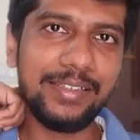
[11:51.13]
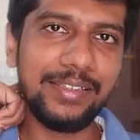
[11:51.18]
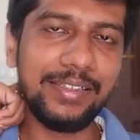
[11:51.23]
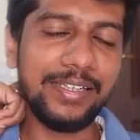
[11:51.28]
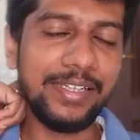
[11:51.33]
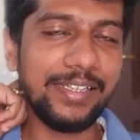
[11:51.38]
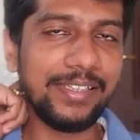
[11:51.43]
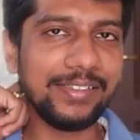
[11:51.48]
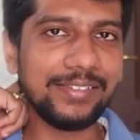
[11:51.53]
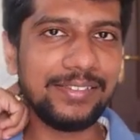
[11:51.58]

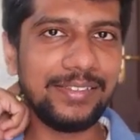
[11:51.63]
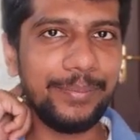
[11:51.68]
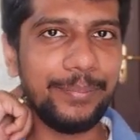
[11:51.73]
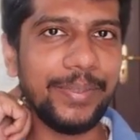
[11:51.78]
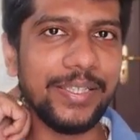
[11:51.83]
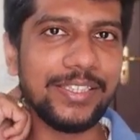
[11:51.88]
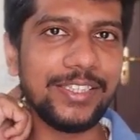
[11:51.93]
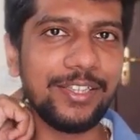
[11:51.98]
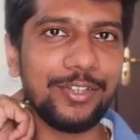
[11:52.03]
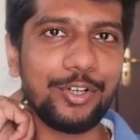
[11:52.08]
it is the
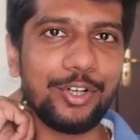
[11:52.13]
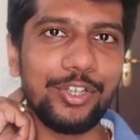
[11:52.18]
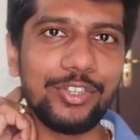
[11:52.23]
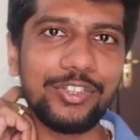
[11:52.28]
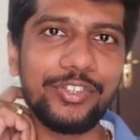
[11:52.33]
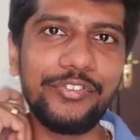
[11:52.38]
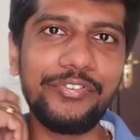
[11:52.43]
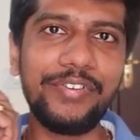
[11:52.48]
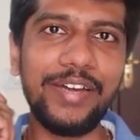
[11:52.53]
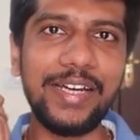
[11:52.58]
major
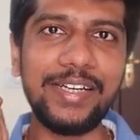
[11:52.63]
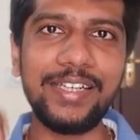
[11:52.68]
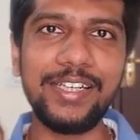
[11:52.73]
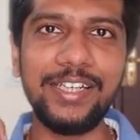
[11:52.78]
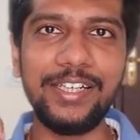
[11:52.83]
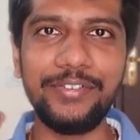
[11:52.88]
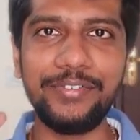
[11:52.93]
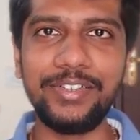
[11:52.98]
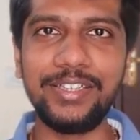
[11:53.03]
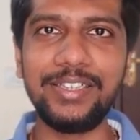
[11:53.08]
cause of fatty
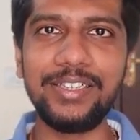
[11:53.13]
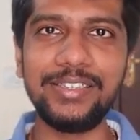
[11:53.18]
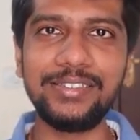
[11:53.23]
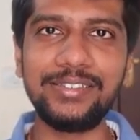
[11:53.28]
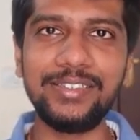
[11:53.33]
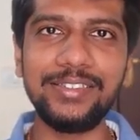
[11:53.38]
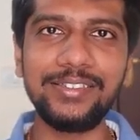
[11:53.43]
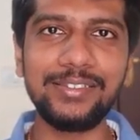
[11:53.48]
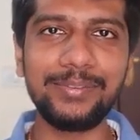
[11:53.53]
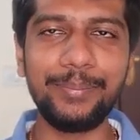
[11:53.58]
liver
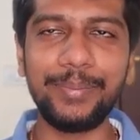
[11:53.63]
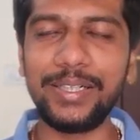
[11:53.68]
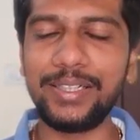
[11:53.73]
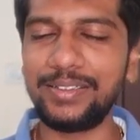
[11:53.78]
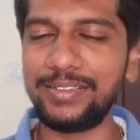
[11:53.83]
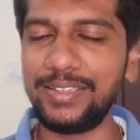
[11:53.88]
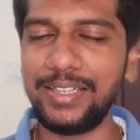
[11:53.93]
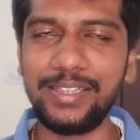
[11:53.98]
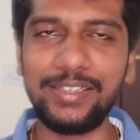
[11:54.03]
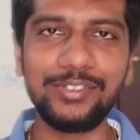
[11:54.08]
disease,
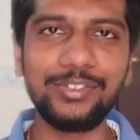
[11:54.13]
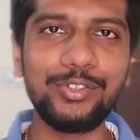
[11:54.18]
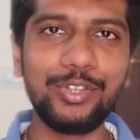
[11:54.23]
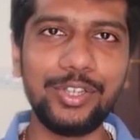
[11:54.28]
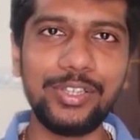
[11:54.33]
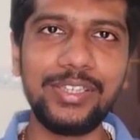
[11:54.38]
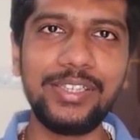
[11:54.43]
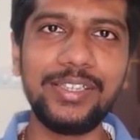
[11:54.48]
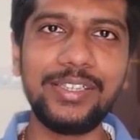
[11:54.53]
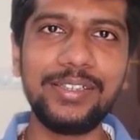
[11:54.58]
but that is
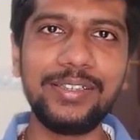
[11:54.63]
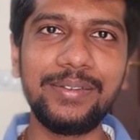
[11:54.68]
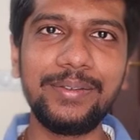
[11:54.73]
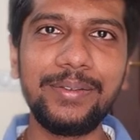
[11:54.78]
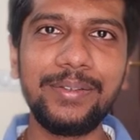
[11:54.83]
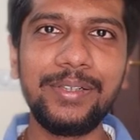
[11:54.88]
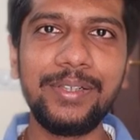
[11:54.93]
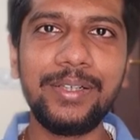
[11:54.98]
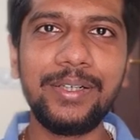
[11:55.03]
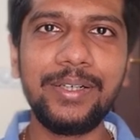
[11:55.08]
not
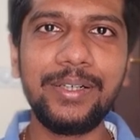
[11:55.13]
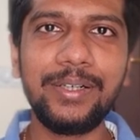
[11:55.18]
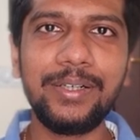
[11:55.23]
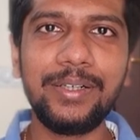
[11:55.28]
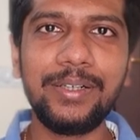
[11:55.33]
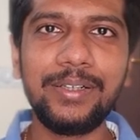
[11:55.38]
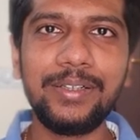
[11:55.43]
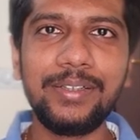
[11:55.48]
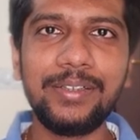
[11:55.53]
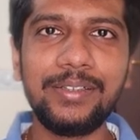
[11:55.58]
the
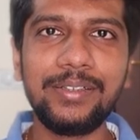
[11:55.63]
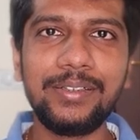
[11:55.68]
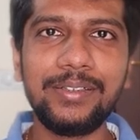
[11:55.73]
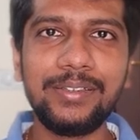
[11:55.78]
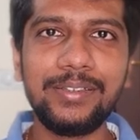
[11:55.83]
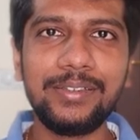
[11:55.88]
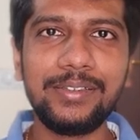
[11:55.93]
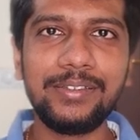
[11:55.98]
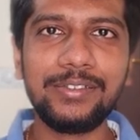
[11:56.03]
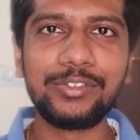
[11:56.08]

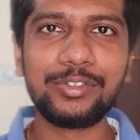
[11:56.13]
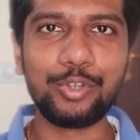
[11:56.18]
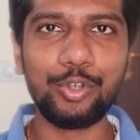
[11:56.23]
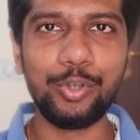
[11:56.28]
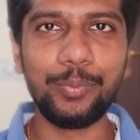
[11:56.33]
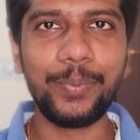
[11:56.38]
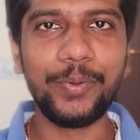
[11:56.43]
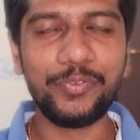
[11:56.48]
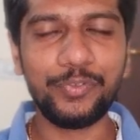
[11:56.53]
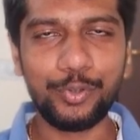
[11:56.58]

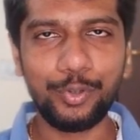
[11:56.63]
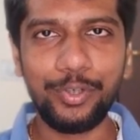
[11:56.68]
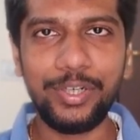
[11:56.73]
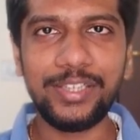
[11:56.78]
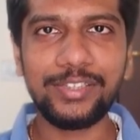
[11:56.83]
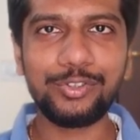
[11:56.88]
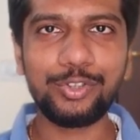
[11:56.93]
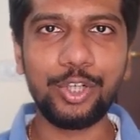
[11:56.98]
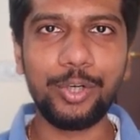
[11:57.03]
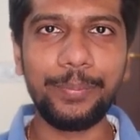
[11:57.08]
scope of
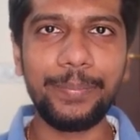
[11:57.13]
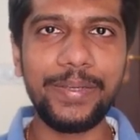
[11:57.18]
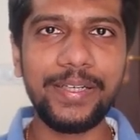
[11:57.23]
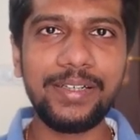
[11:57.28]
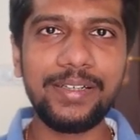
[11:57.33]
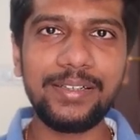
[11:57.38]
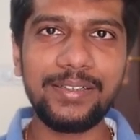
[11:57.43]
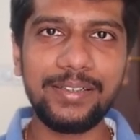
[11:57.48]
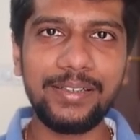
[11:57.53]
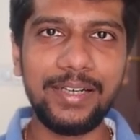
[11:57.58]
today's
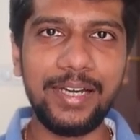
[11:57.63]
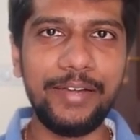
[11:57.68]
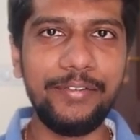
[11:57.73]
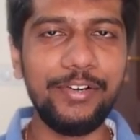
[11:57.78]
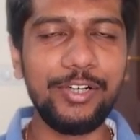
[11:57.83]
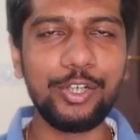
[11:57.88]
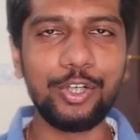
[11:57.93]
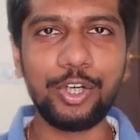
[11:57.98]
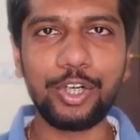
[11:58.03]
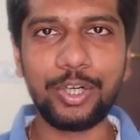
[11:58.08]
topic. I
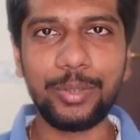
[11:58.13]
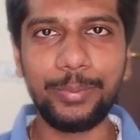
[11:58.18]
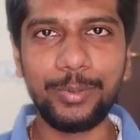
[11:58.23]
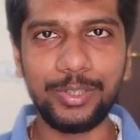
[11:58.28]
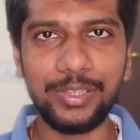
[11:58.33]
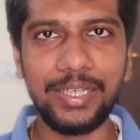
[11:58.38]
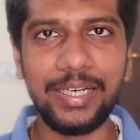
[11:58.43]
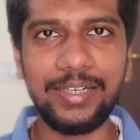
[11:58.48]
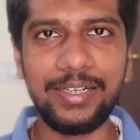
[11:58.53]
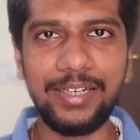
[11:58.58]
will talk
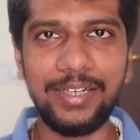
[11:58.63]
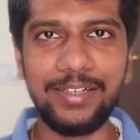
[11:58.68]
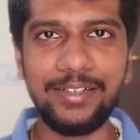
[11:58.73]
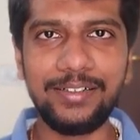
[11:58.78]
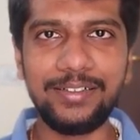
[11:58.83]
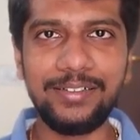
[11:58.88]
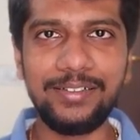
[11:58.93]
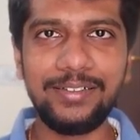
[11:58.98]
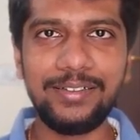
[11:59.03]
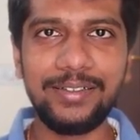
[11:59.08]
about that
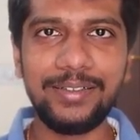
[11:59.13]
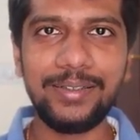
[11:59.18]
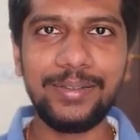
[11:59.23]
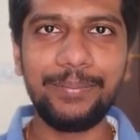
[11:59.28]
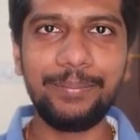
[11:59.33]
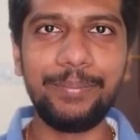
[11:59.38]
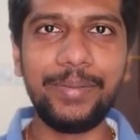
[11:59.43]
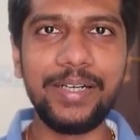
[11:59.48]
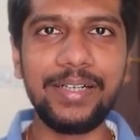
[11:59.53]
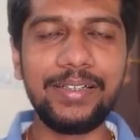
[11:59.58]
later,
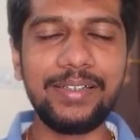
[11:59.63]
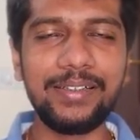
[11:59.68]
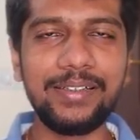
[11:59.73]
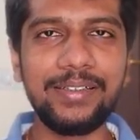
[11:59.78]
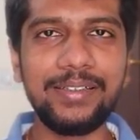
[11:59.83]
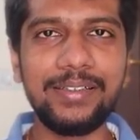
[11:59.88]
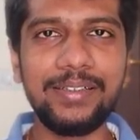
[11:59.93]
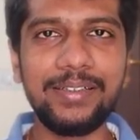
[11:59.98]
but